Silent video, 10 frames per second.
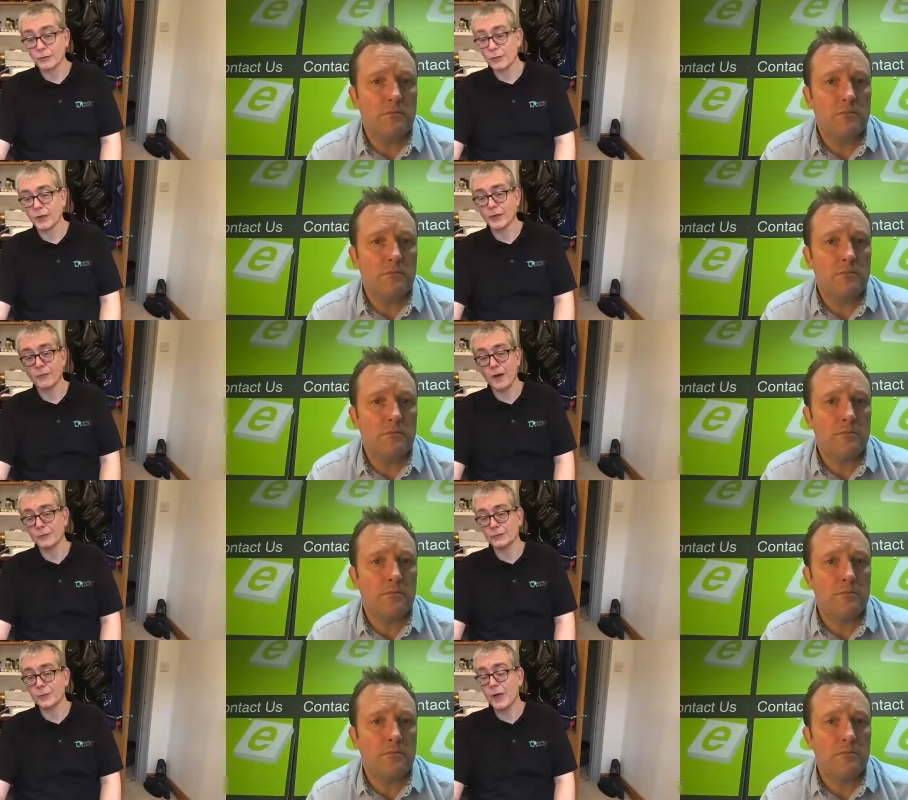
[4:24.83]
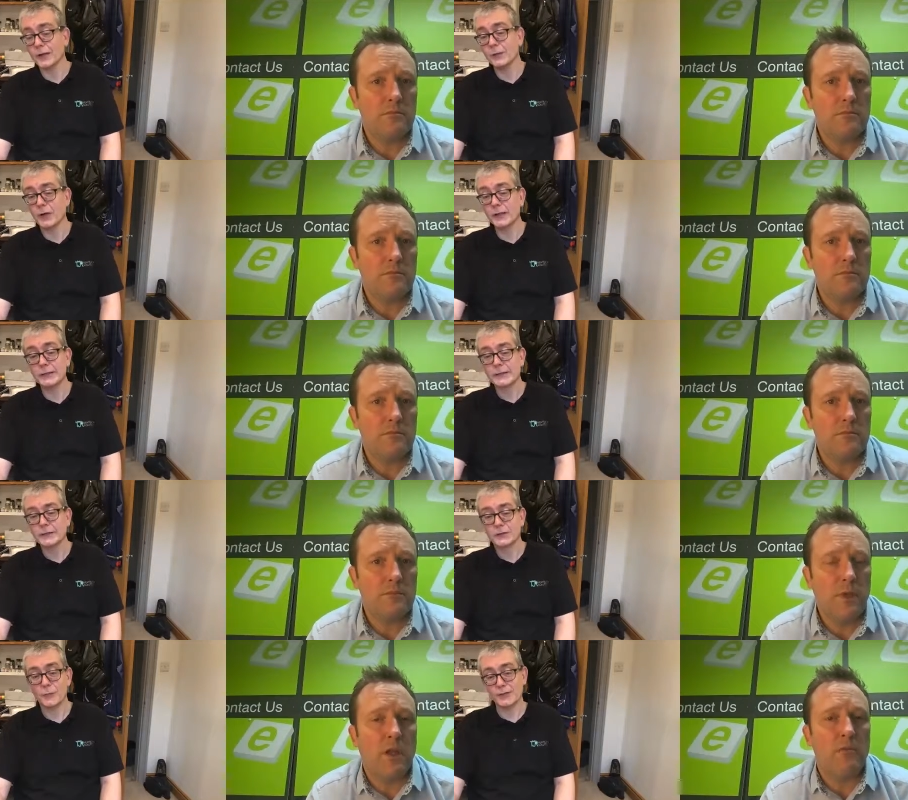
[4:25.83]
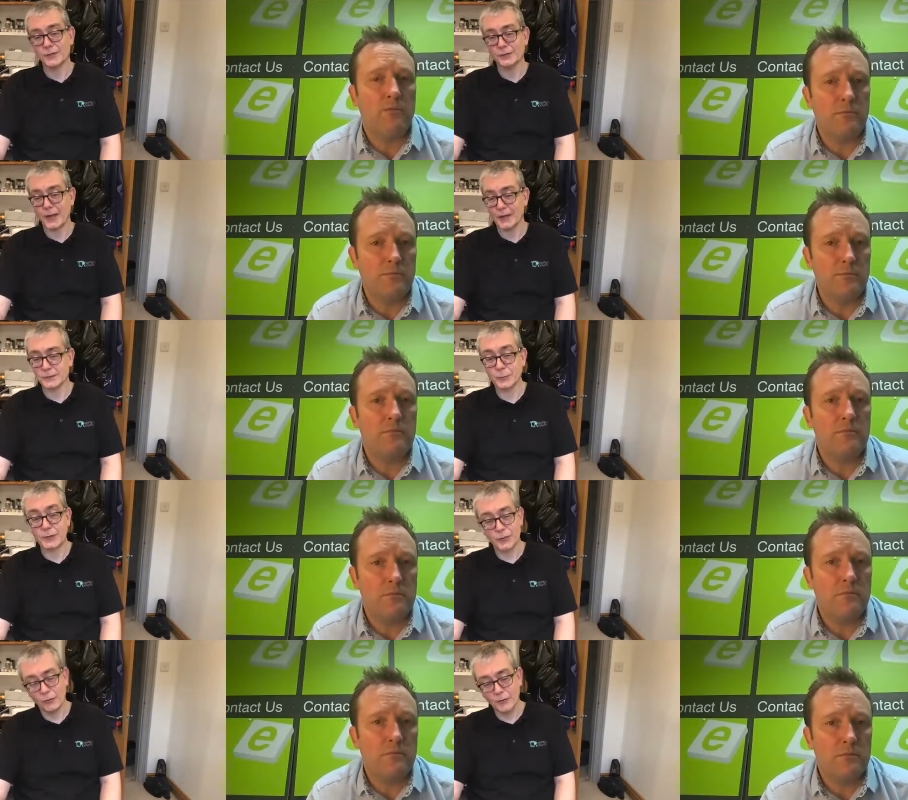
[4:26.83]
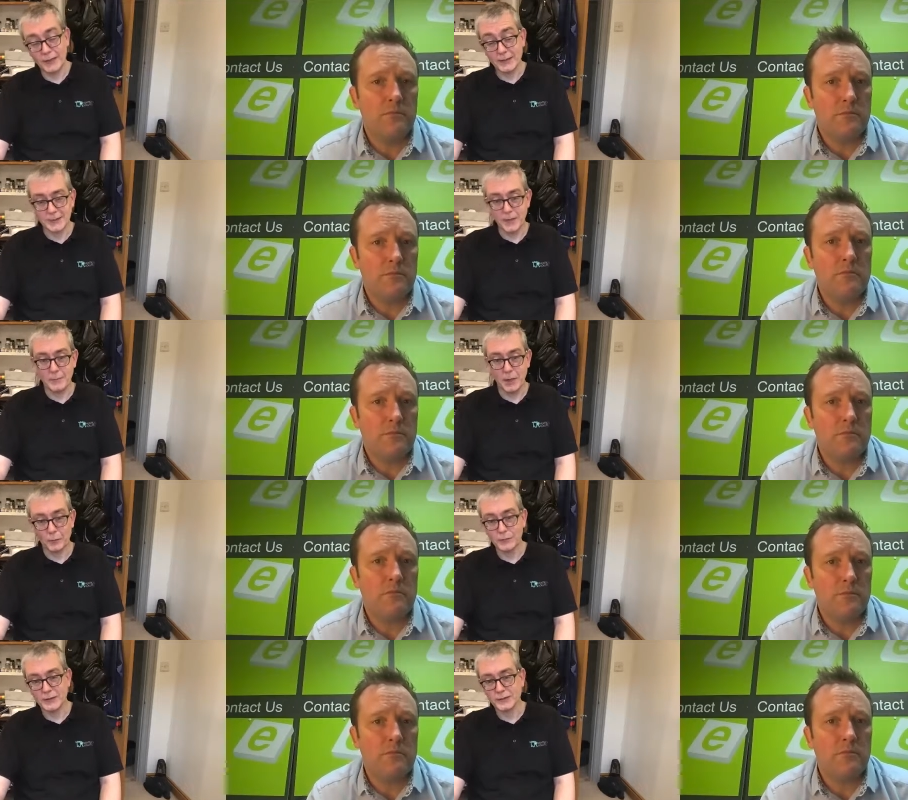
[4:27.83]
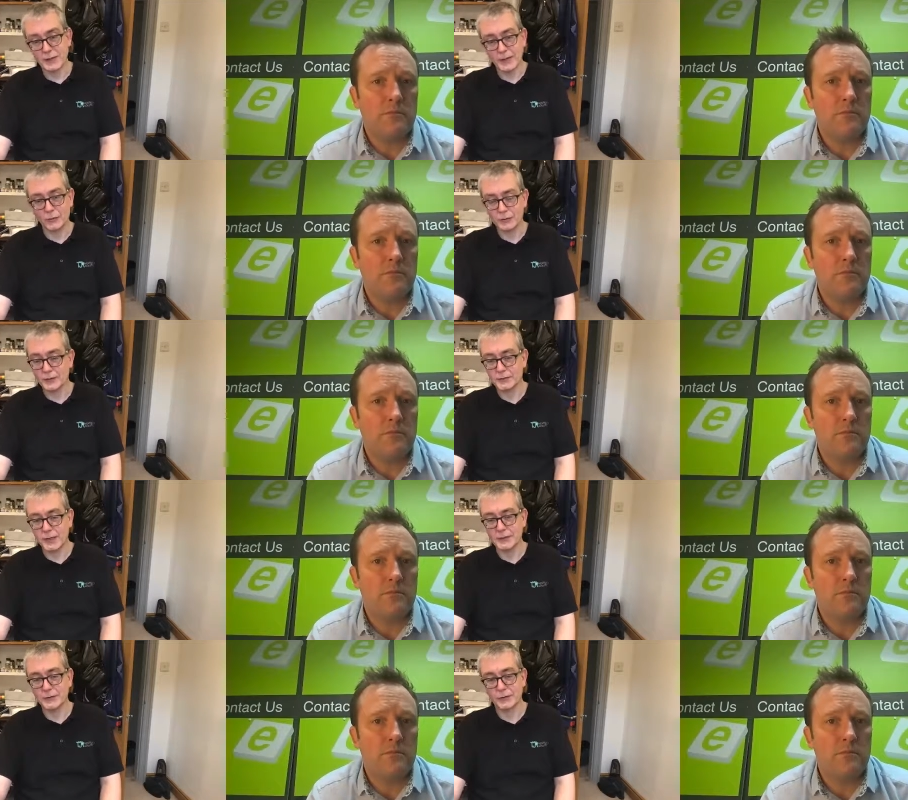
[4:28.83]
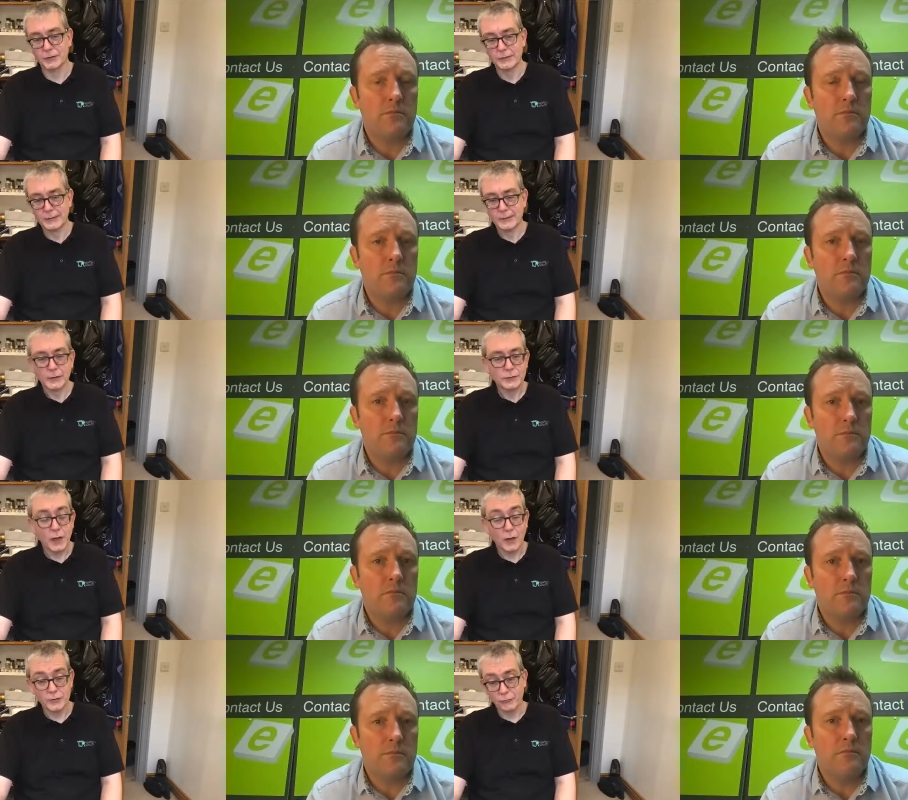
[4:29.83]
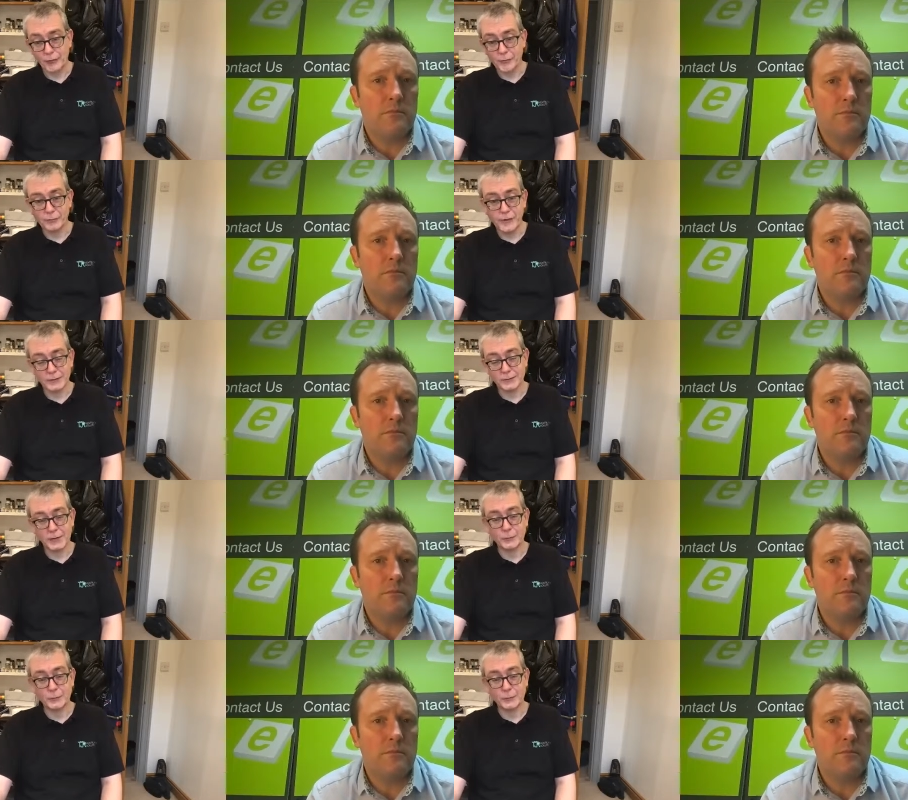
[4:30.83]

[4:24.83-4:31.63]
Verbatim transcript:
Speaker 1: you're looking around you anyway. So yeah. is the fan switched on? Is there mold? Is there condensation? Are the trickle vents